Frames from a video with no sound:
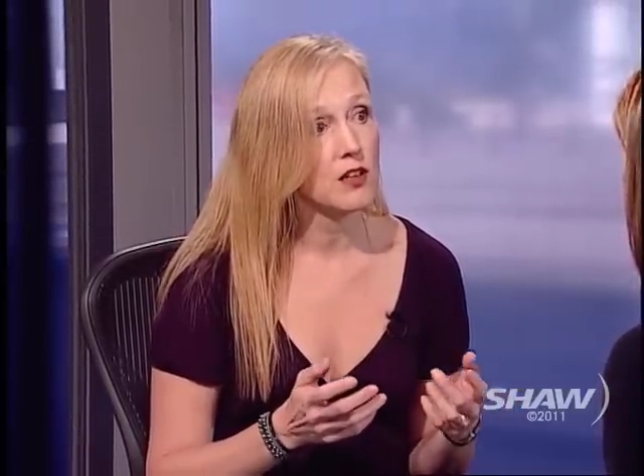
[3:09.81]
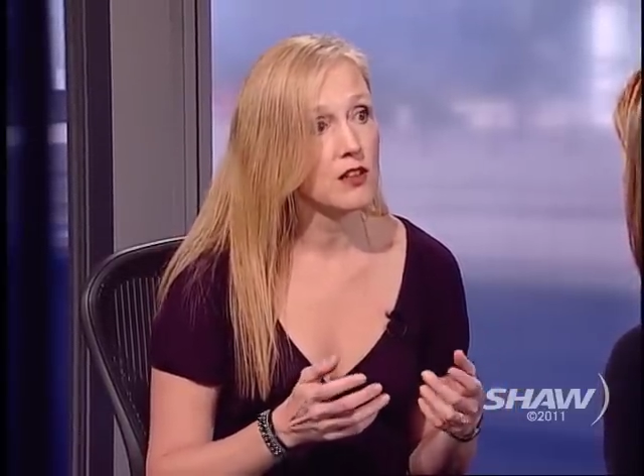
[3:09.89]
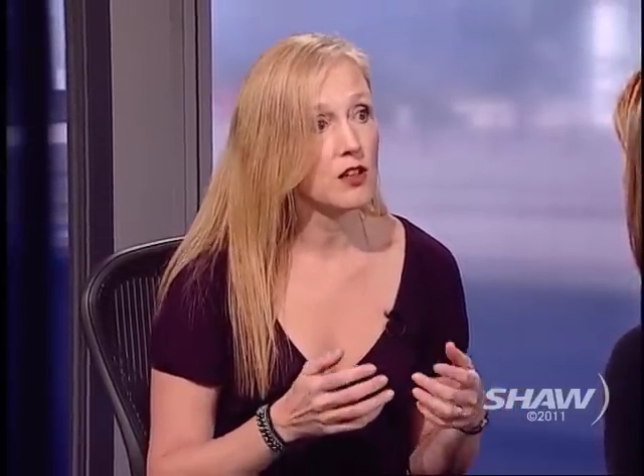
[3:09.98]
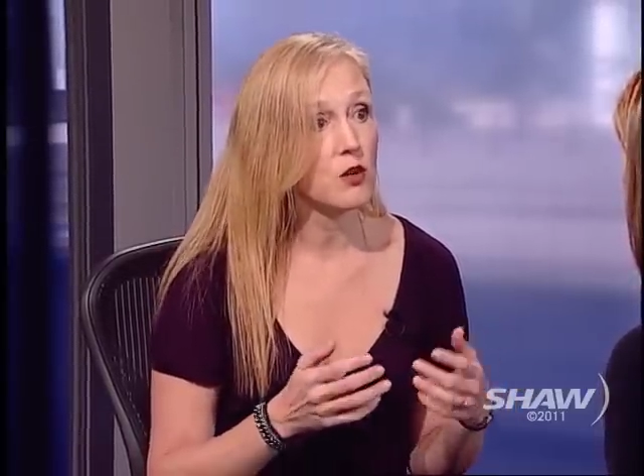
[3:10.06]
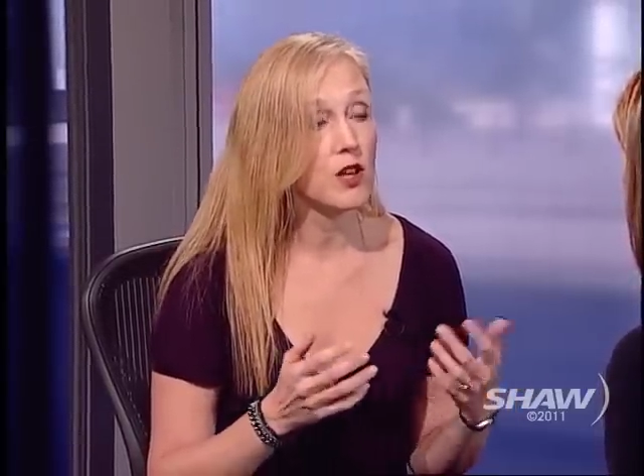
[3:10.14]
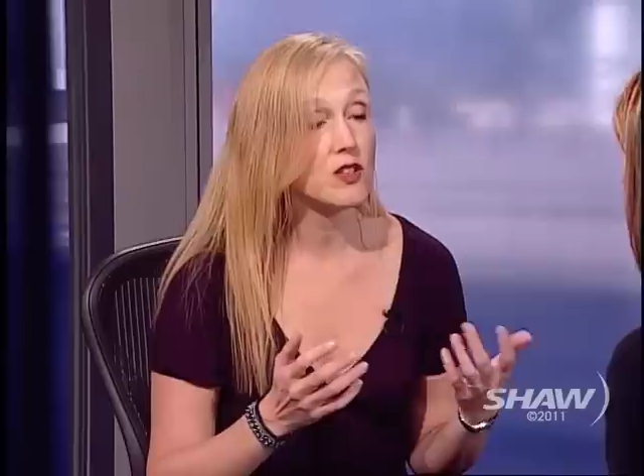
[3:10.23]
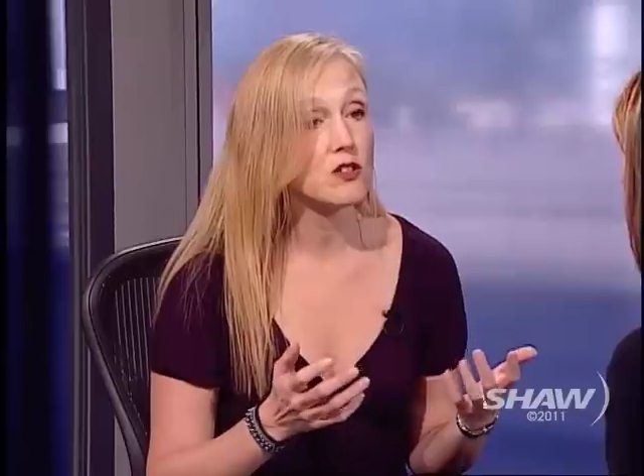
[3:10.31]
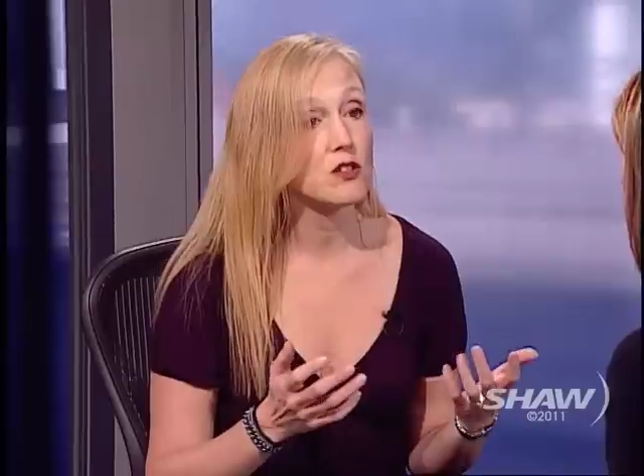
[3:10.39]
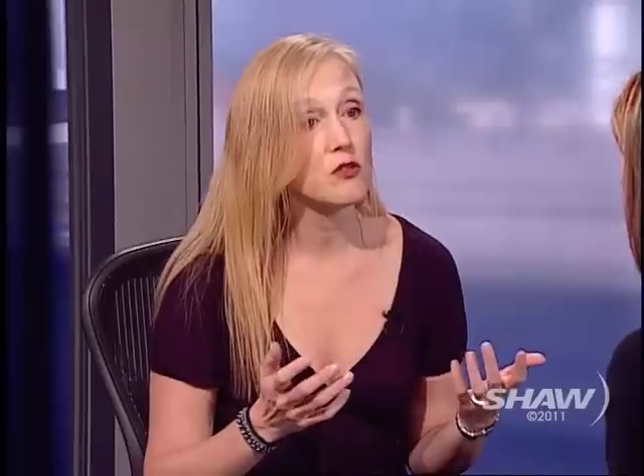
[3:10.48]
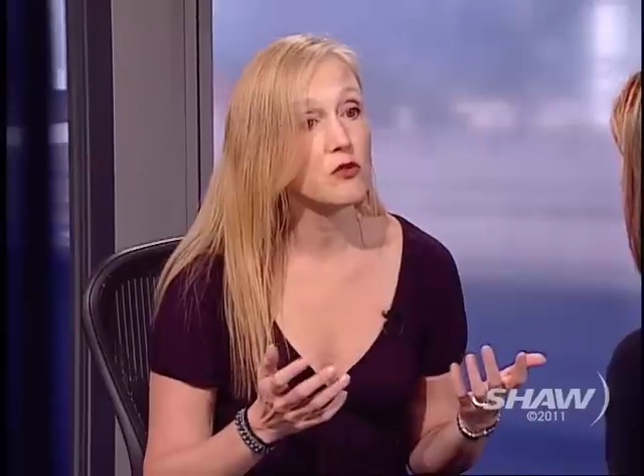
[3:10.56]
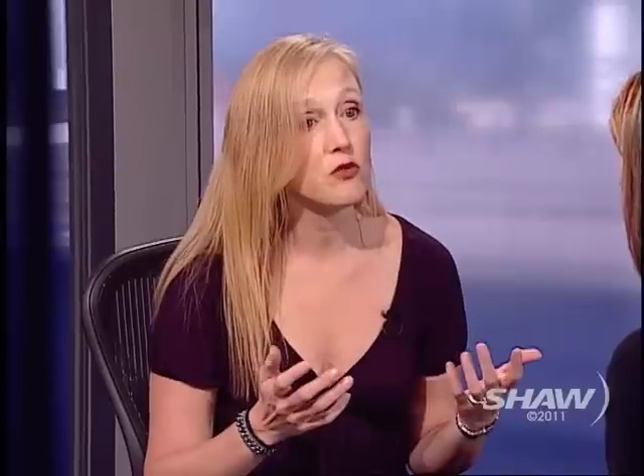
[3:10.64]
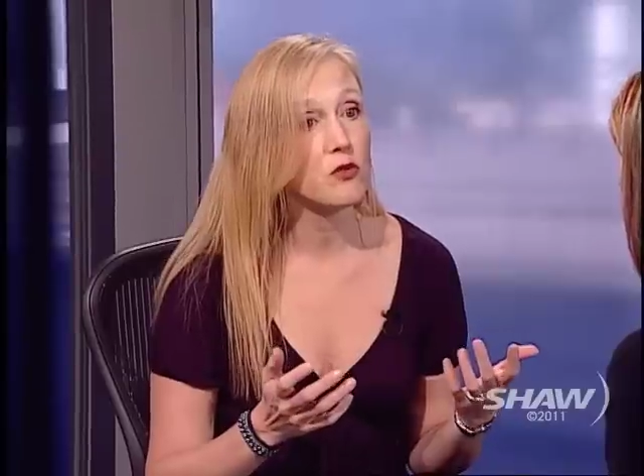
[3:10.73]
the question
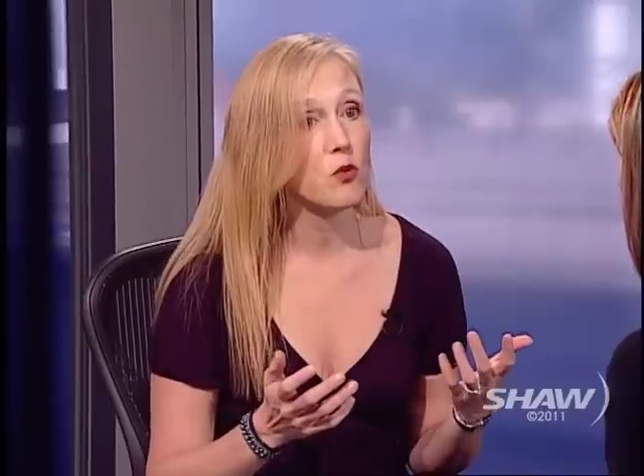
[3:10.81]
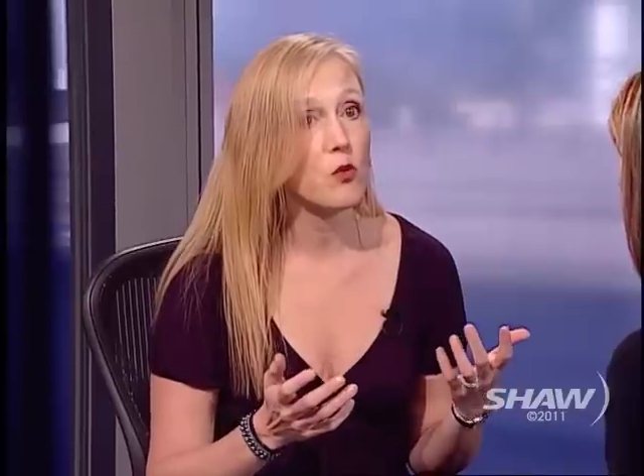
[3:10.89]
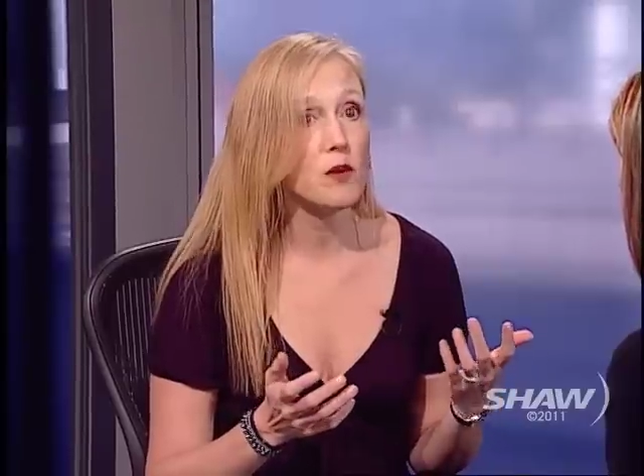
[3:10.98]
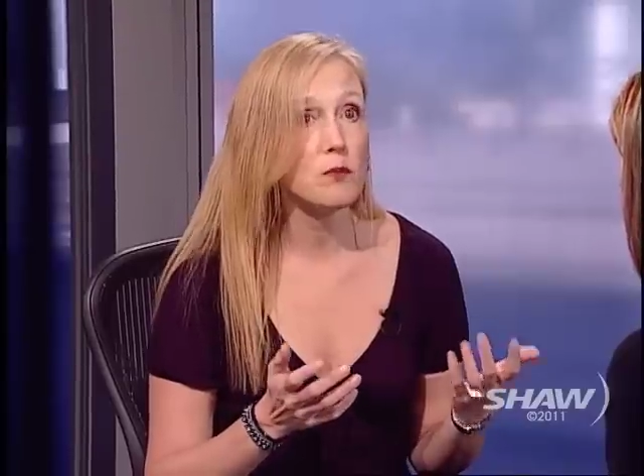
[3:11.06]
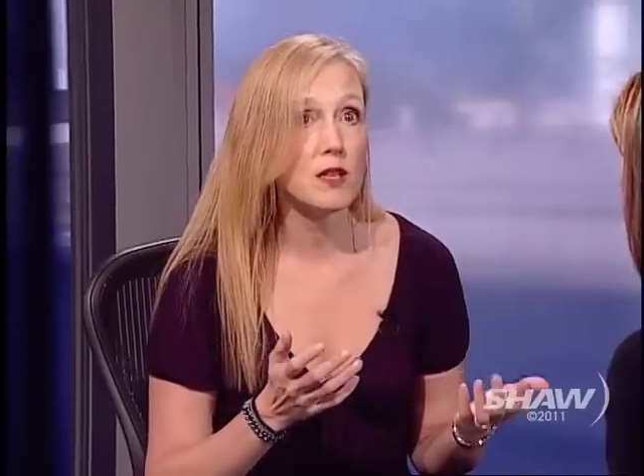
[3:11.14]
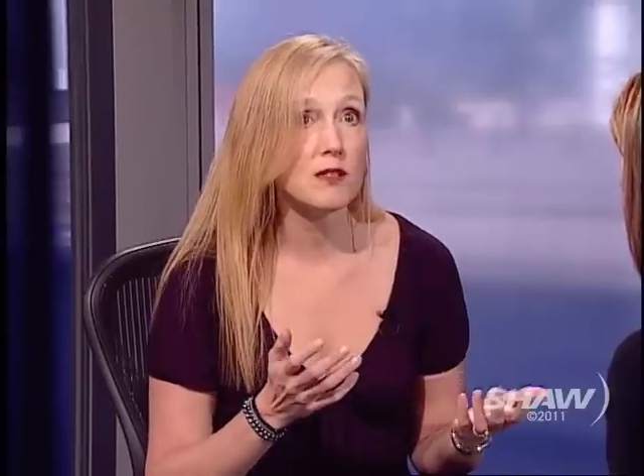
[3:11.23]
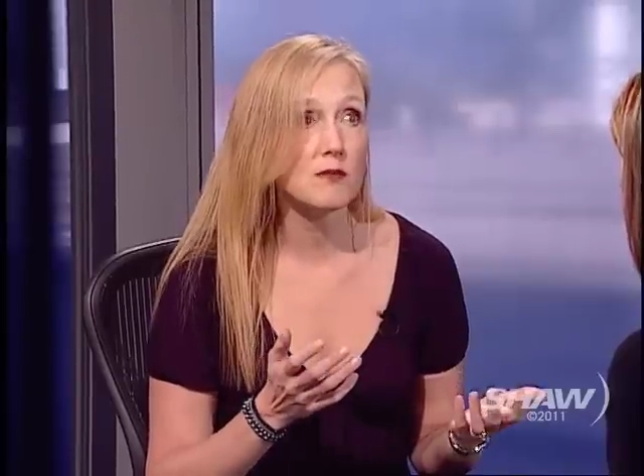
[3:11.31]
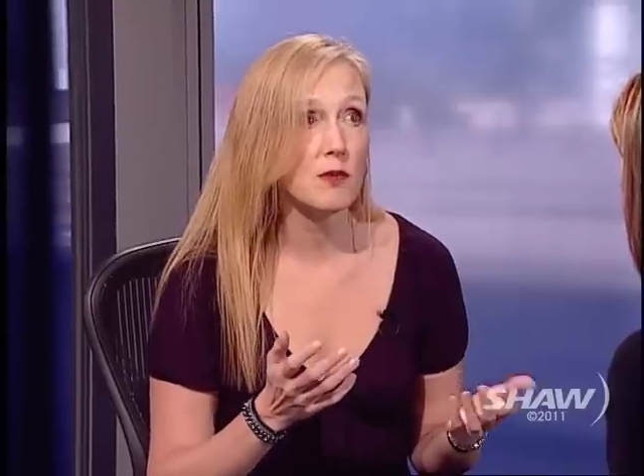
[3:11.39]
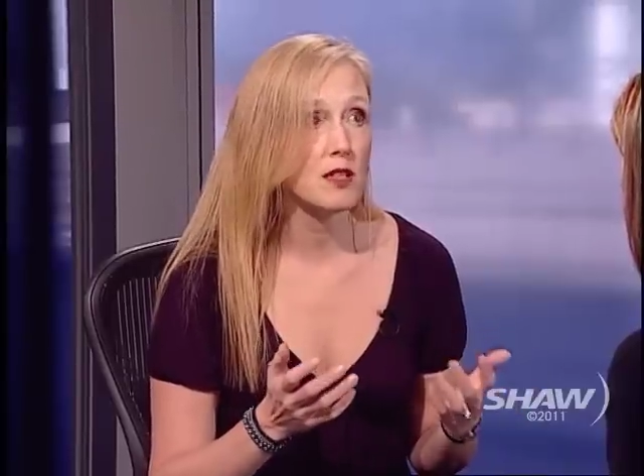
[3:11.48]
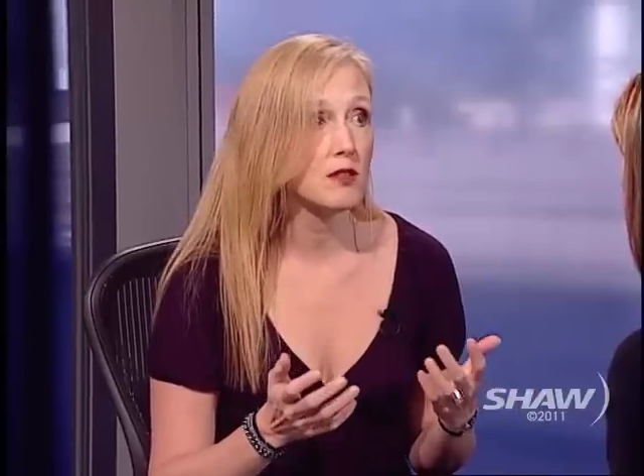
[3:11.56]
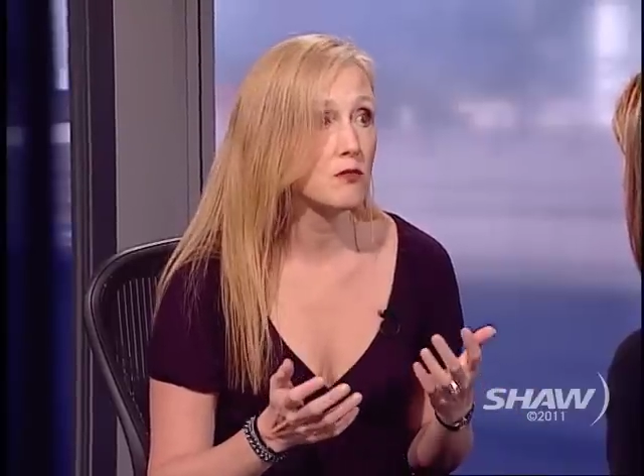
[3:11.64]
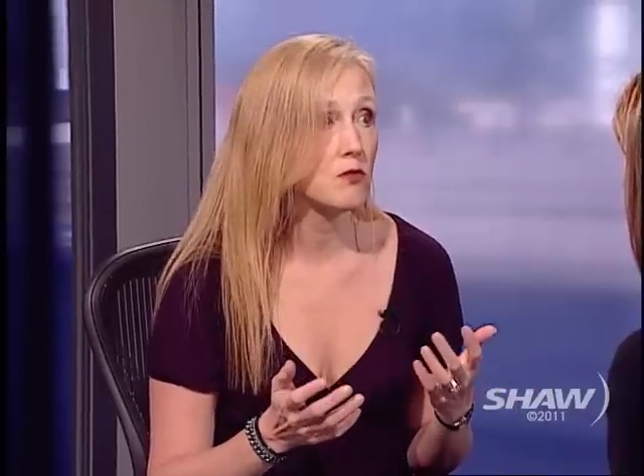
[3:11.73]
of what makes
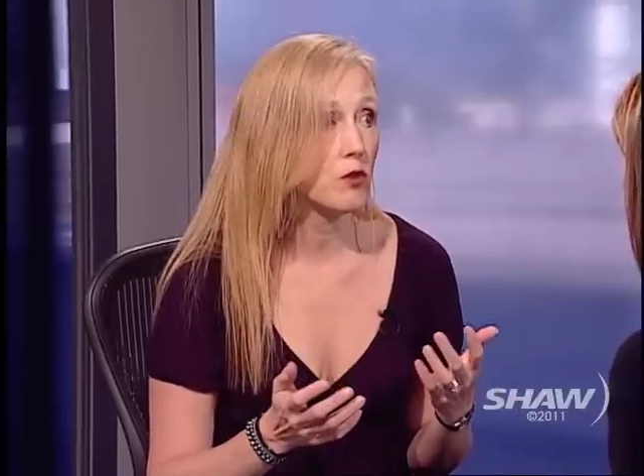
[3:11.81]
men and